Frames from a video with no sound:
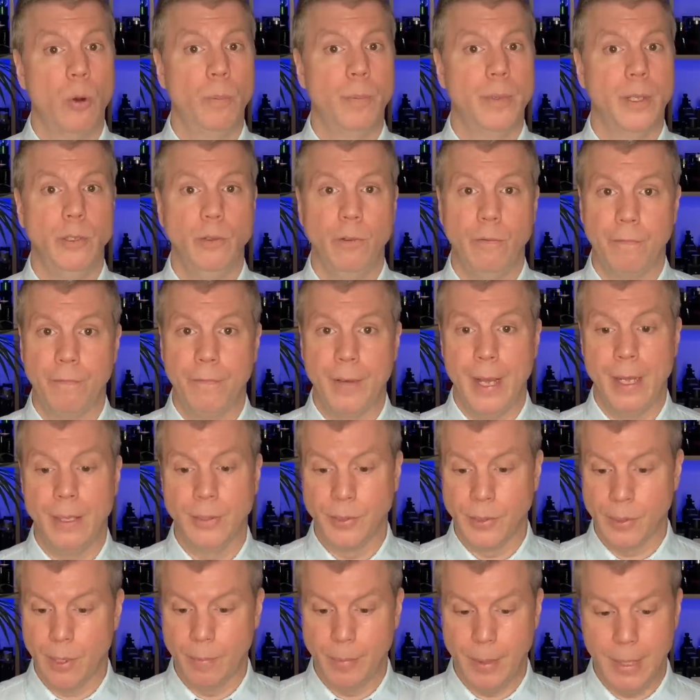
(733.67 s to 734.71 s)
hope that you
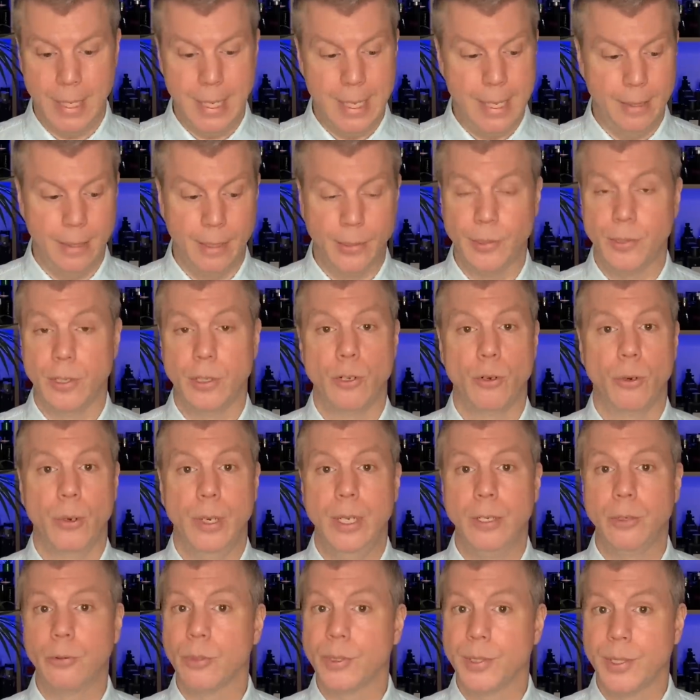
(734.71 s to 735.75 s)
found something in this that you're
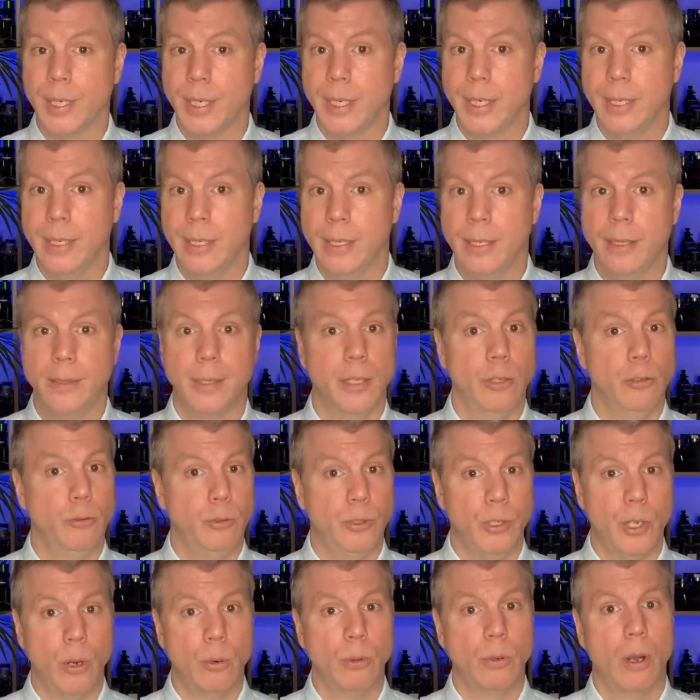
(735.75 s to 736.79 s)
interested in, that you
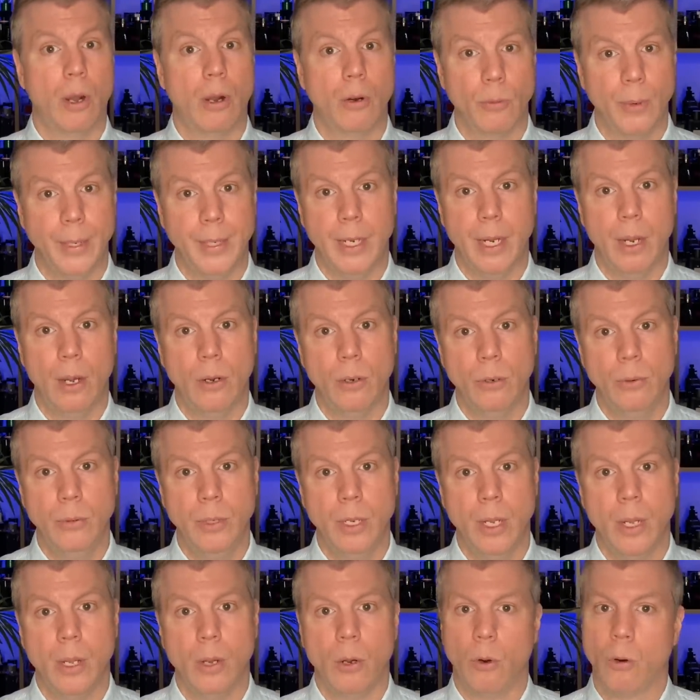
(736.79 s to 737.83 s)
don't already own,